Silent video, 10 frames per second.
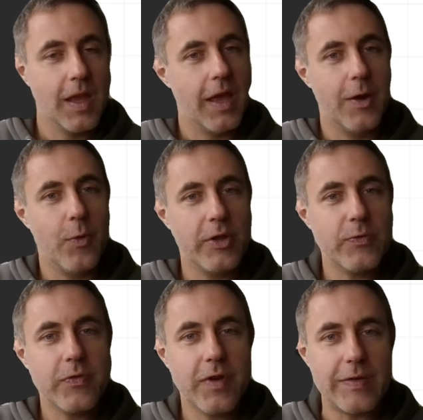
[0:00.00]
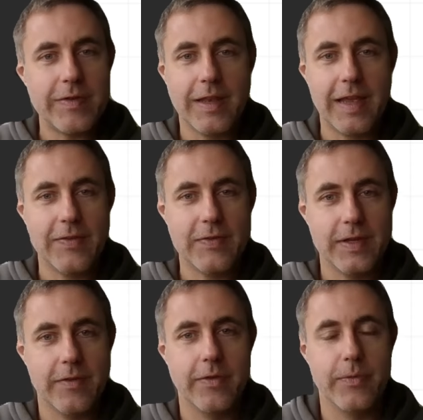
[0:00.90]
And once we've covered the left
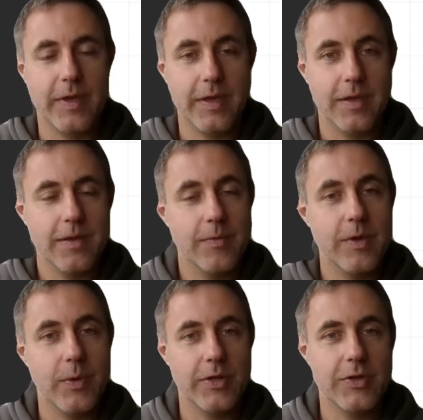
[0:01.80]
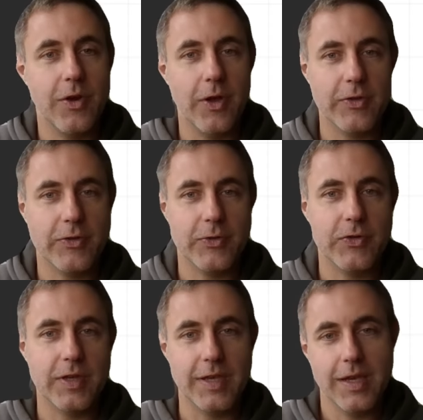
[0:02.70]
side of the V, we want to also
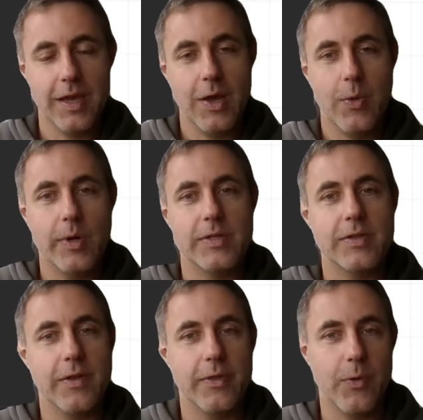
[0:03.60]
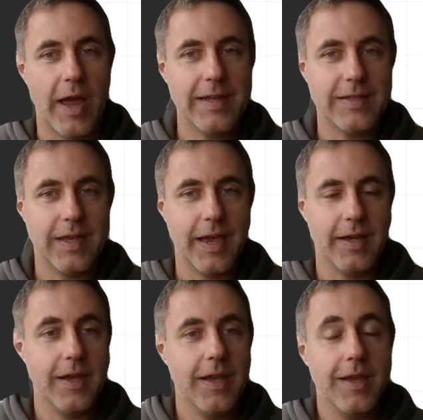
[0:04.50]
see what's on the right
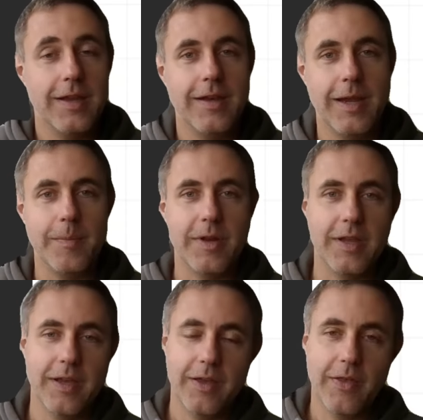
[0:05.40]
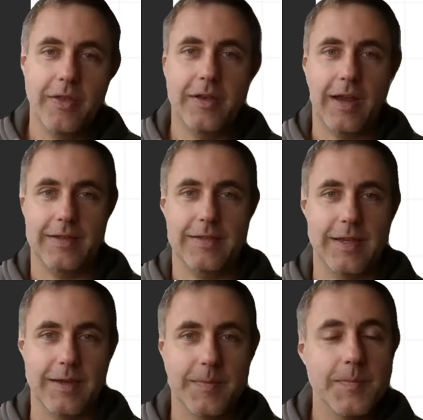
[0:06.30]
side, namely the
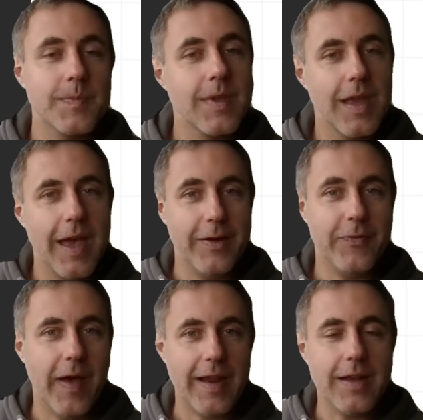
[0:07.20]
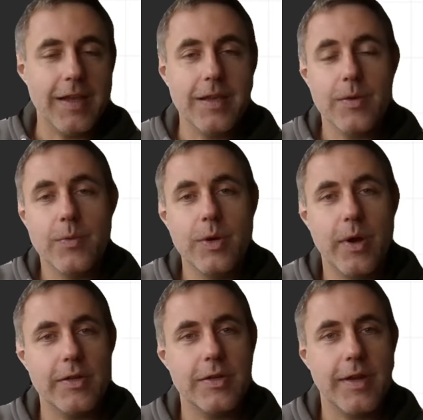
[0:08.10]
testing. And finally, we
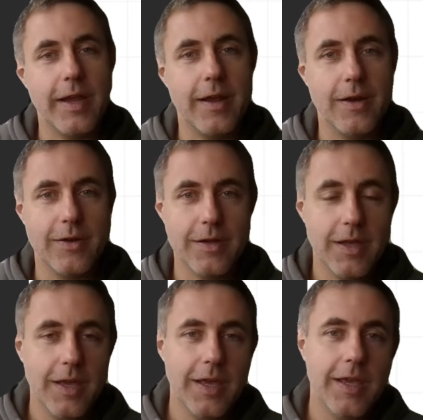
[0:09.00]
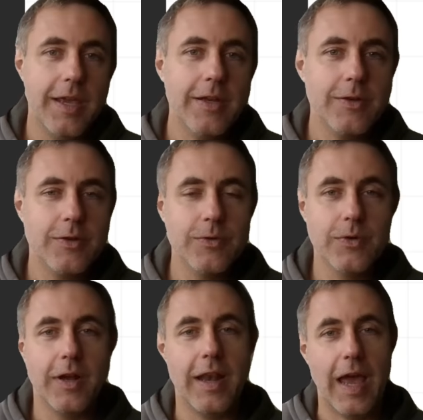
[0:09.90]
want to take a look into
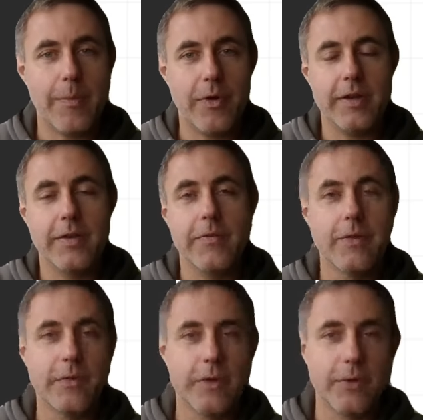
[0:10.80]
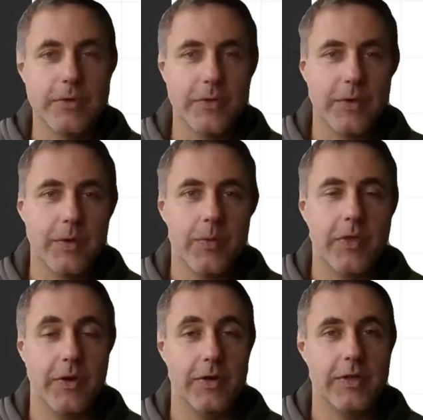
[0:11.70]
collaborative reviews
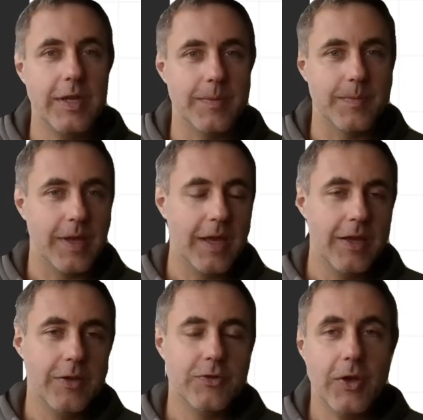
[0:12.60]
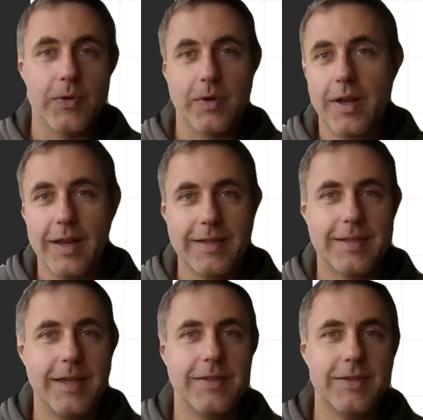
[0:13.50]
with our team. So let's
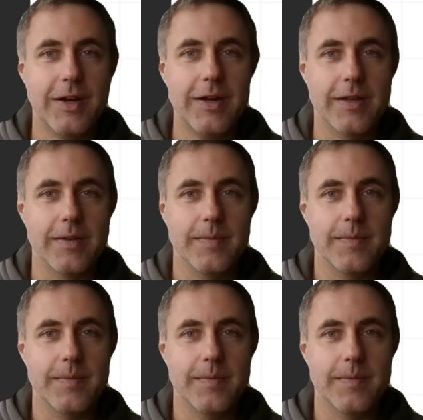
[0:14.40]
get started.